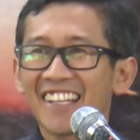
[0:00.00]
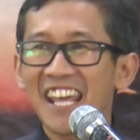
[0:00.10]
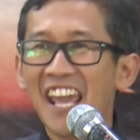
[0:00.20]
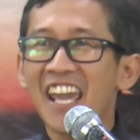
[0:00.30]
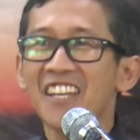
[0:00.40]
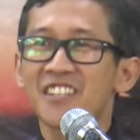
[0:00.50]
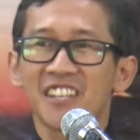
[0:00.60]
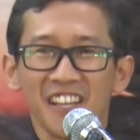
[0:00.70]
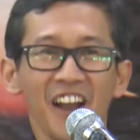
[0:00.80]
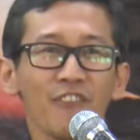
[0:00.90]
At the
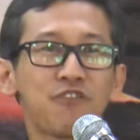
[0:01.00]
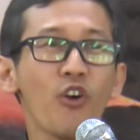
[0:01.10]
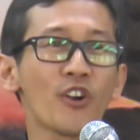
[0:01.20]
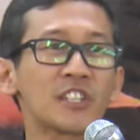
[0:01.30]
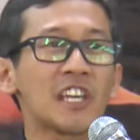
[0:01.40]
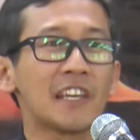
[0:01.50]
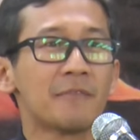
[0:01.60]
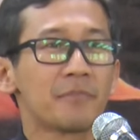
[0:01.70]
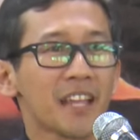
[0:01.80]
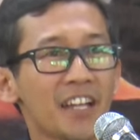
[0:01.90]
age of 40,
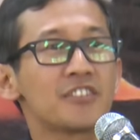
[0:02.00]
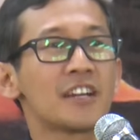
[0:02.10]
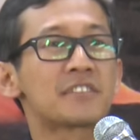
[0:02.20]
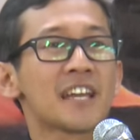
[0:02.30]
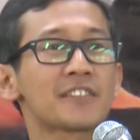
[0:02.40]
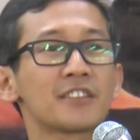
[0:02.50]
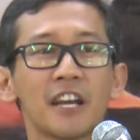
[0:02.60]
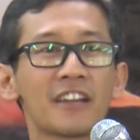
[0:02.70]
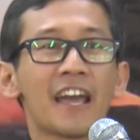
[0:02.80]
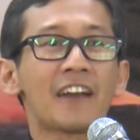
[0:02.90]
I should have settled
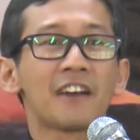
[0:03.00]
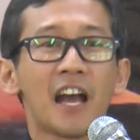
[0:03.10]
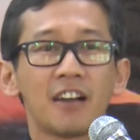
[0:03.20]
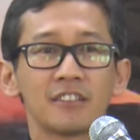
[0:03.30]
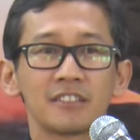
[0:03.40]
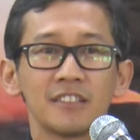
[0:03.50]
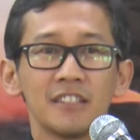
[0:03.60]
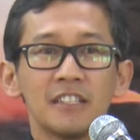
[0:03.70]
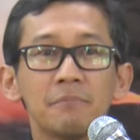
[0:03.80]
down and have a house.